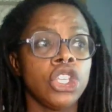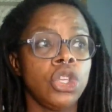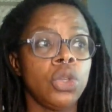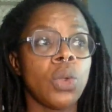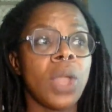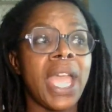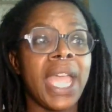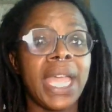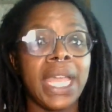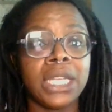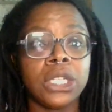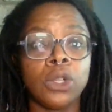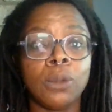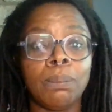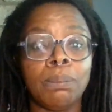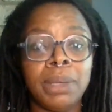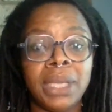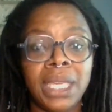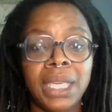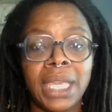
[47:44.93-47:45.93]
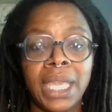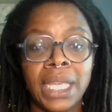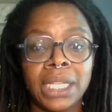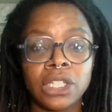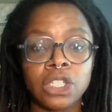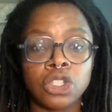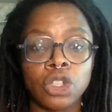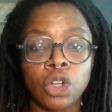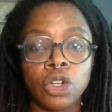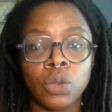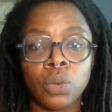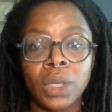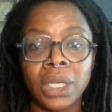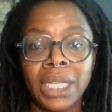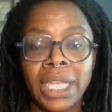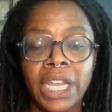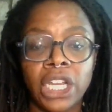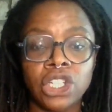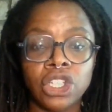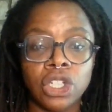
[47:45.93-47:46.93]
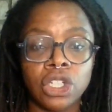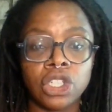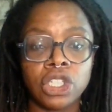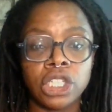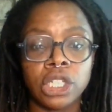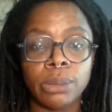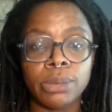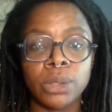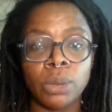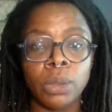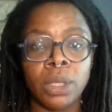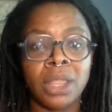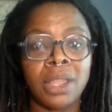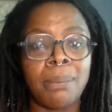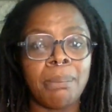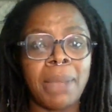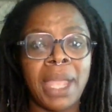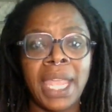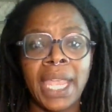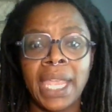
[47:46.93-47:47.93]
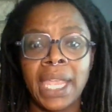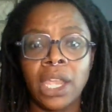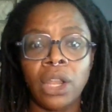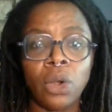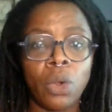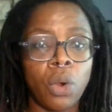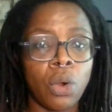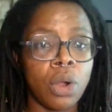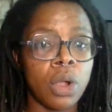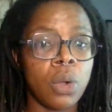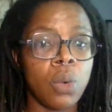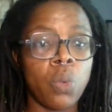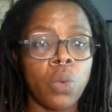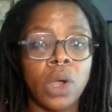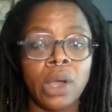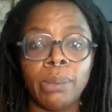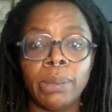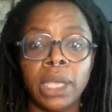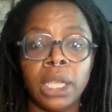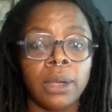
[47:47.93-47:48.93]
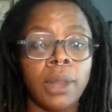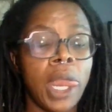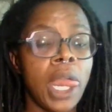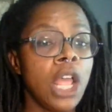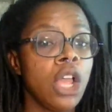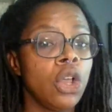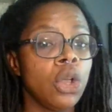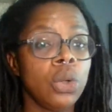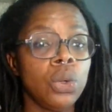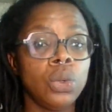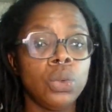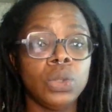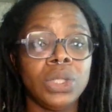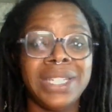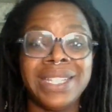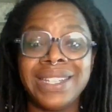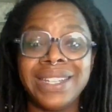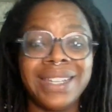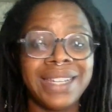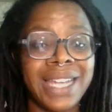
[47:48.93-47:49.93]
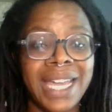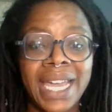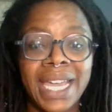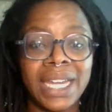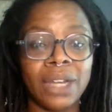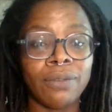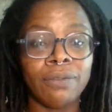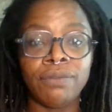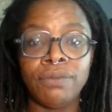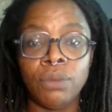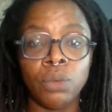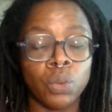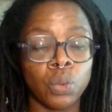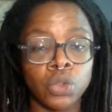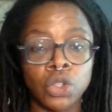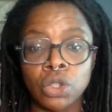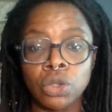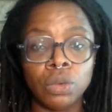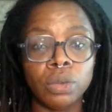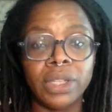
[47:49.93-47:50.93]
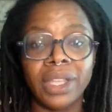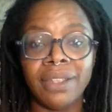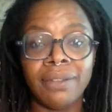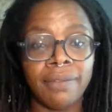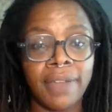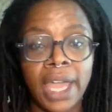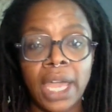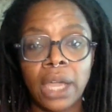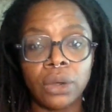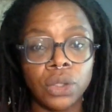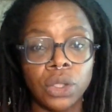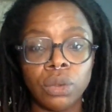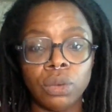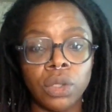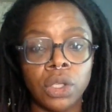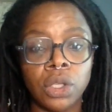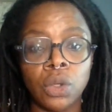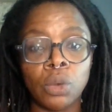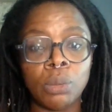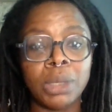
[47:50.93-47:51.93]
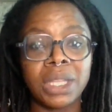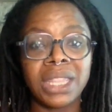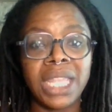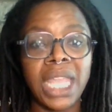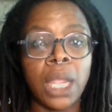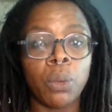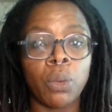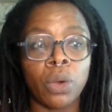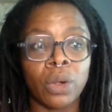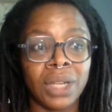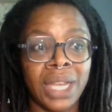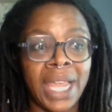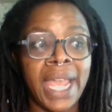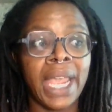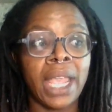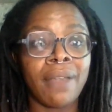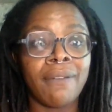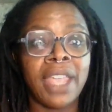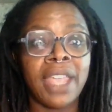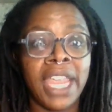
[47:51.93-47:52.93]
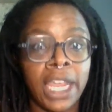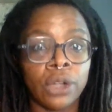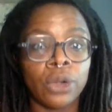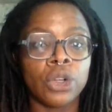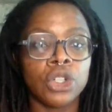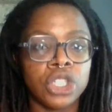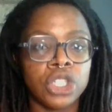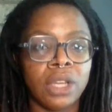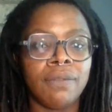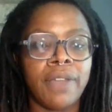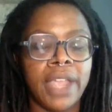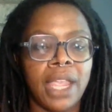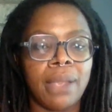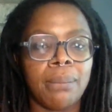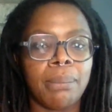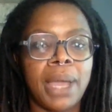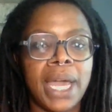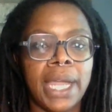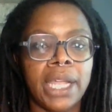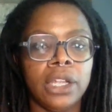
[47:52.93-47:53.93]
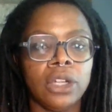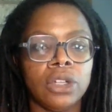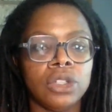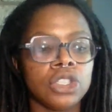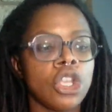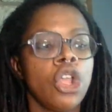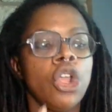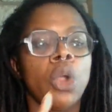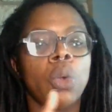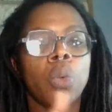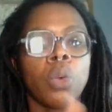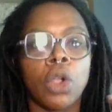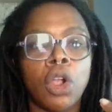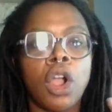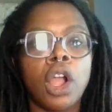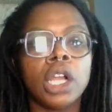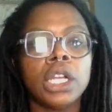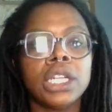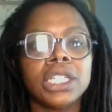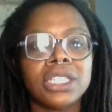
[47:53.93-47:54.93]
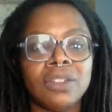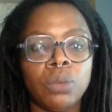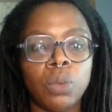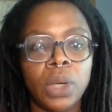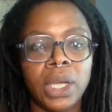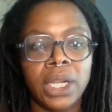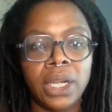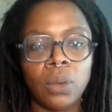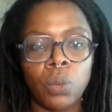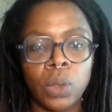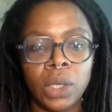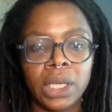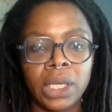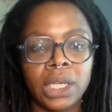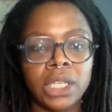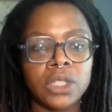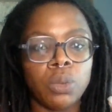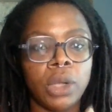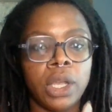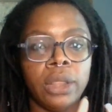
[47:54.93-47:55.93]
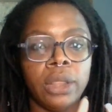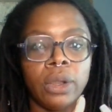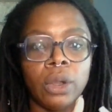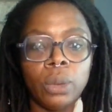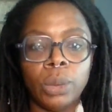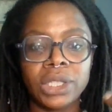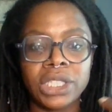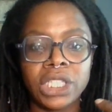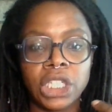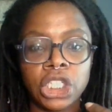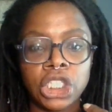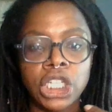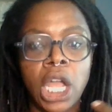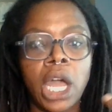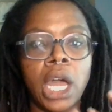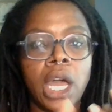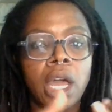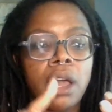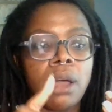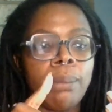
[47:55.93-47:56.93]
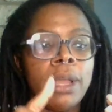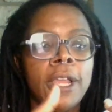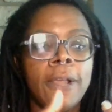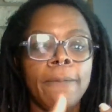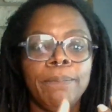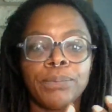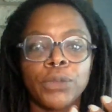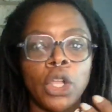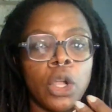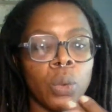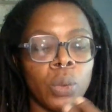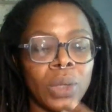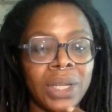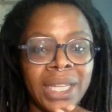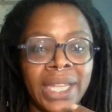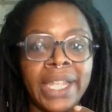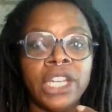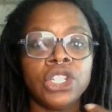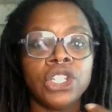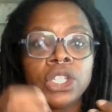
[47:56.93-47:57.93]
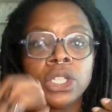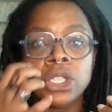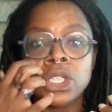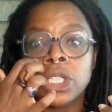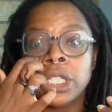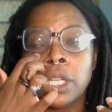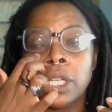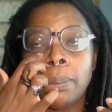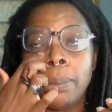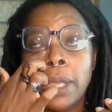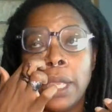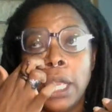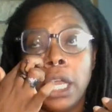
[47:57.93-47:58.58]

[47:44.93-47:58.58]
you had to be in certain relationships with a man or a woman who did not truly value you, but they were like energy vampires. Regardless of what it was, whether it was a job, a relationship,